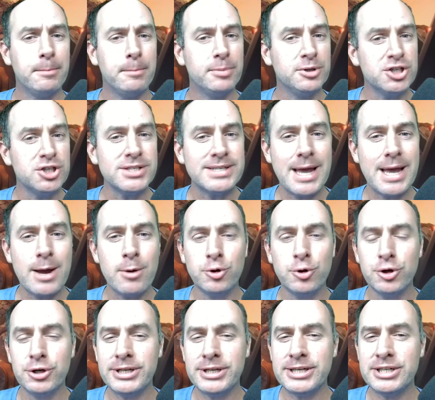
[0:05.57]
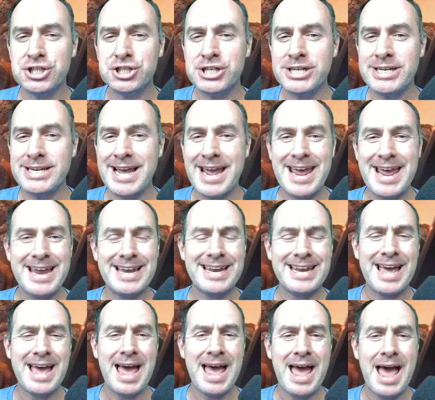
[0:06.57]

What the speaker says: But just how good is she, and